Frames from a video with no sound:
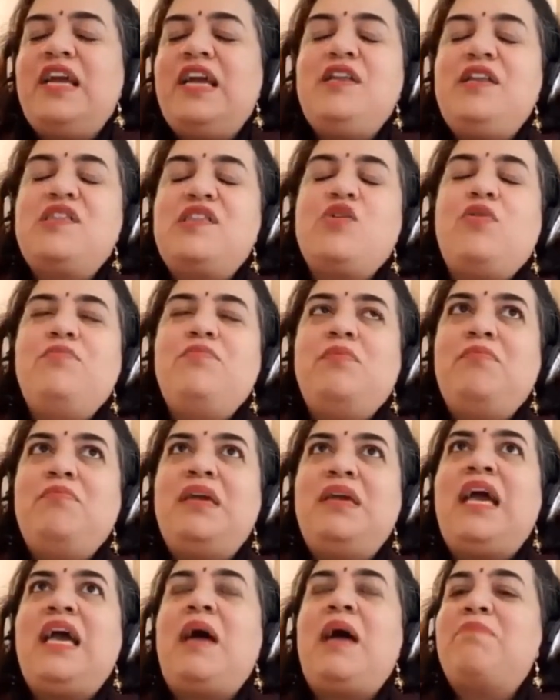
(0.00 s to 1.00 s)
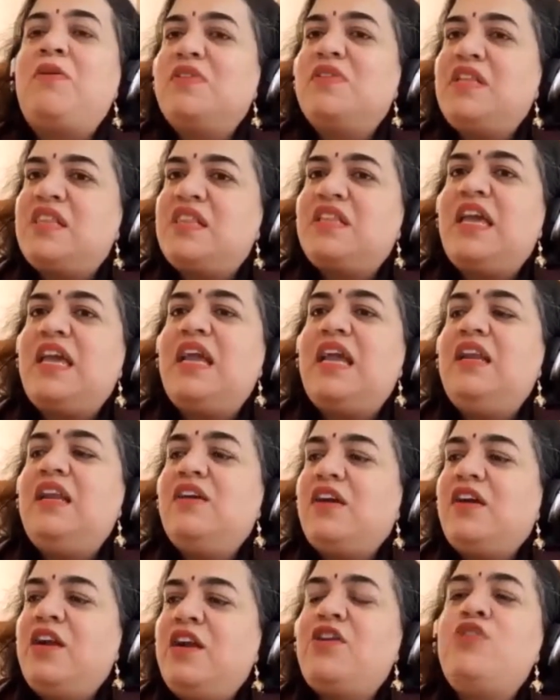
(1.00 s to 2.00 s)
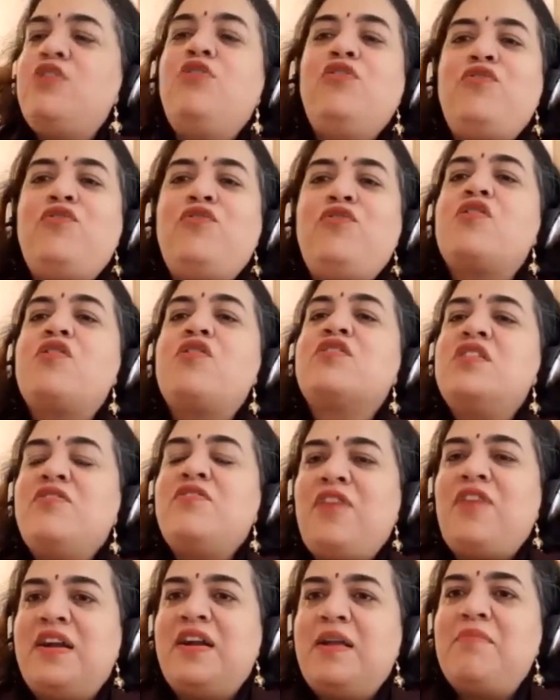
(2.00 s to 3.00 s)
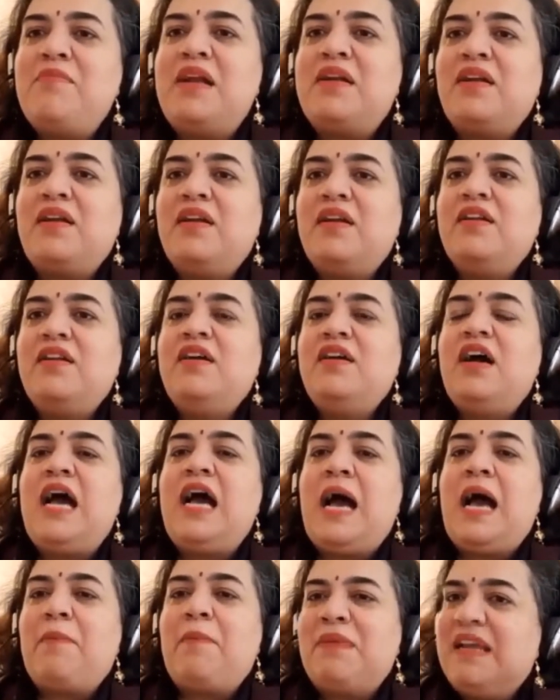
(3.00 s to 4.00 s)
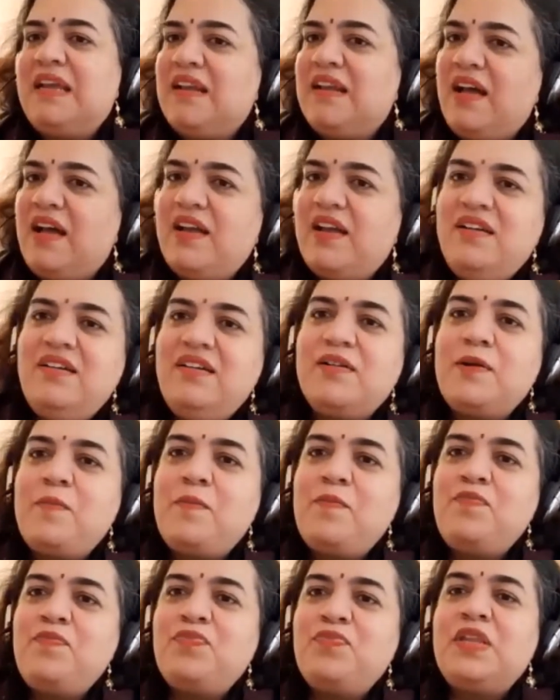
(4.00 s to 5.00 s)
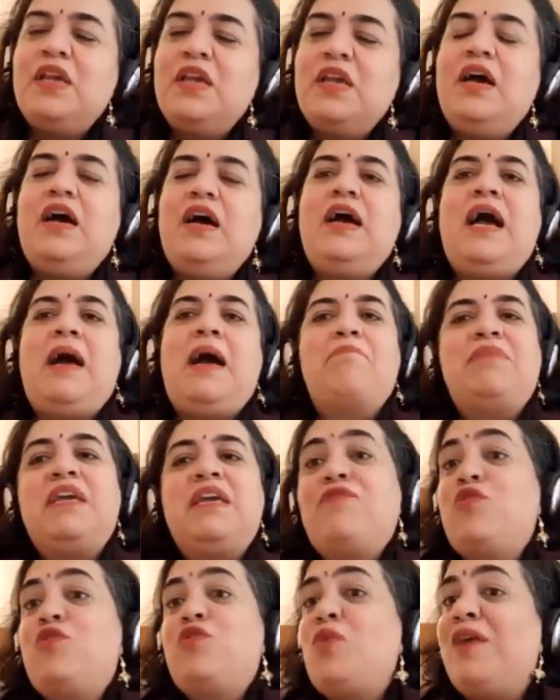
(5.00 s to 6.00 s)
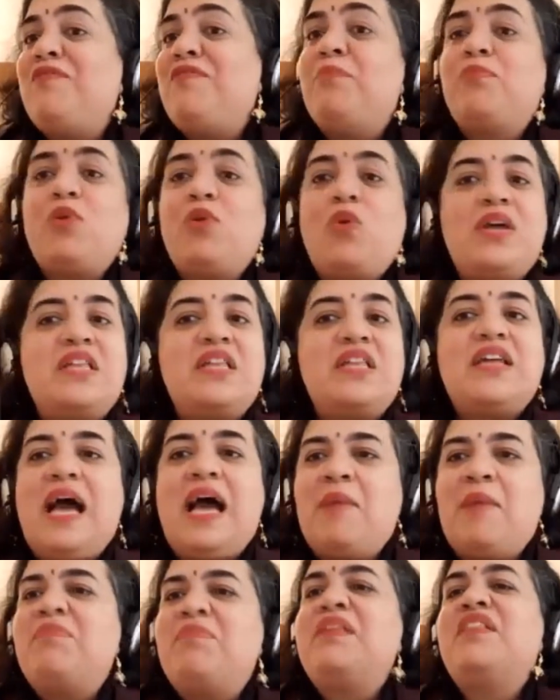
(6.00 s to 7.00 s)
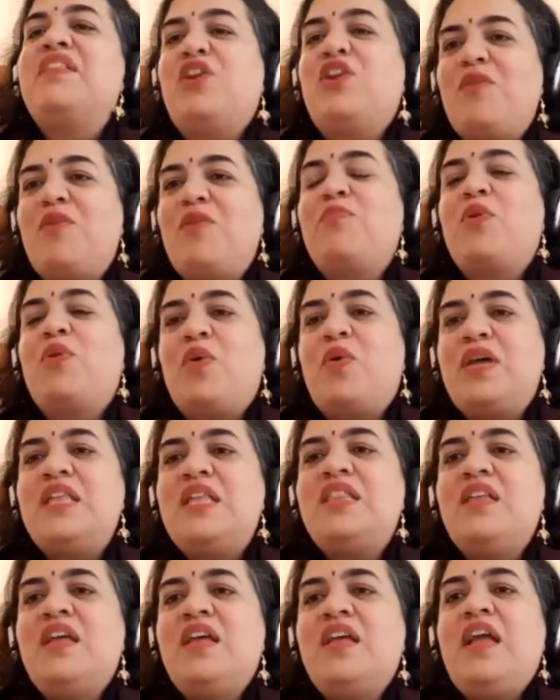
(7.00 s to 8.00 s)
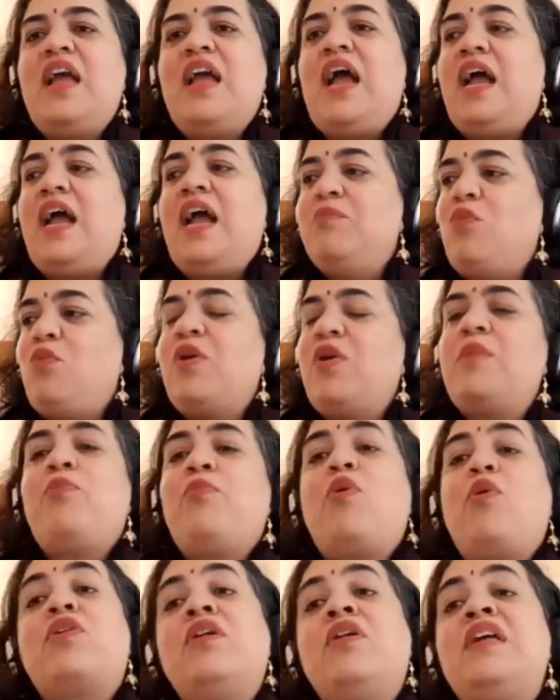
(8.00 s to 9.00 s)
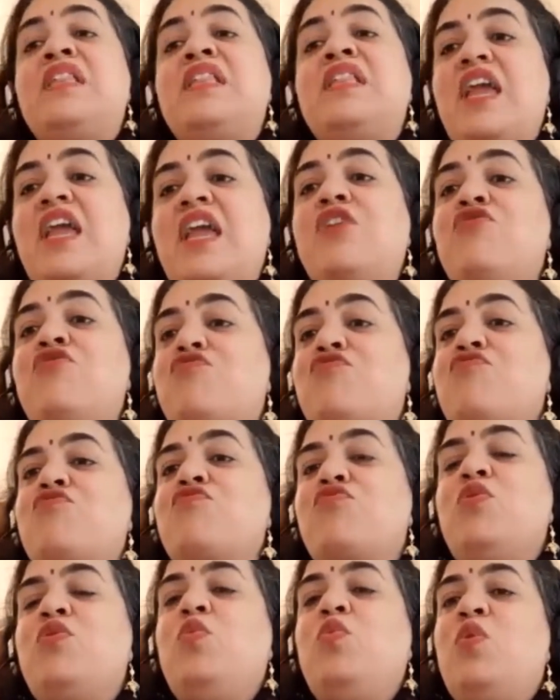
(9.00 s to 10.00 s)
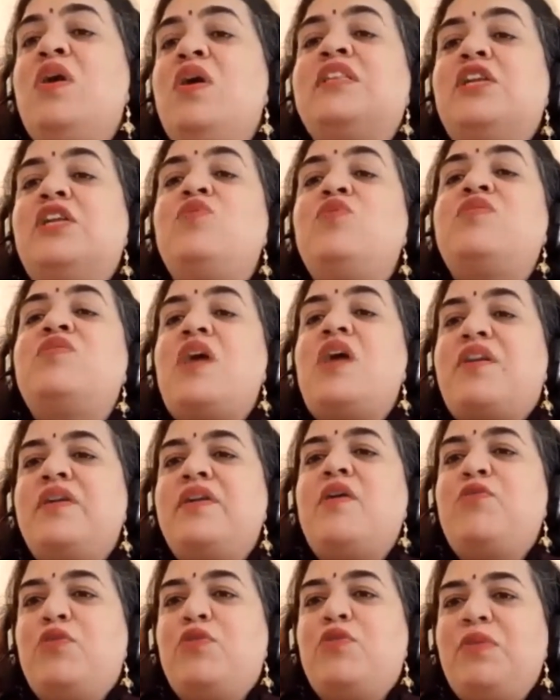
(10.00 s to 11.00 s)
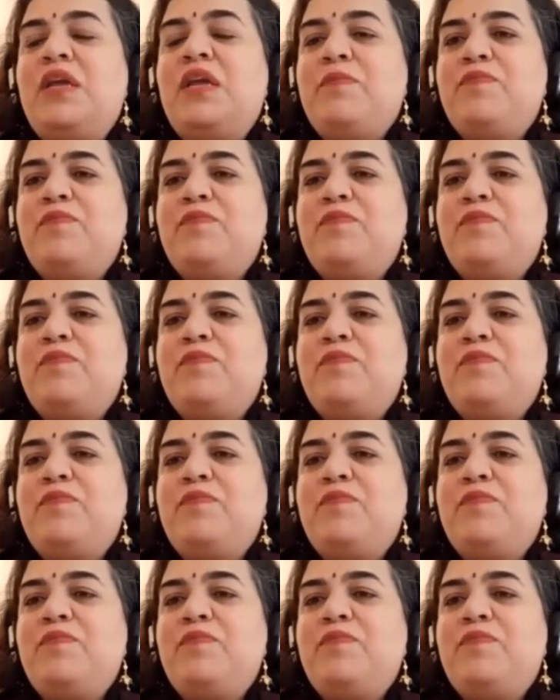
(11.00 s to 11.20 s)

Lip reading: So be happy with the scale, continue to focus on the fundamental. A happy client, a happy, if you have employees, a happy set of employees, and more importantly, staying true to the work that you started out to be.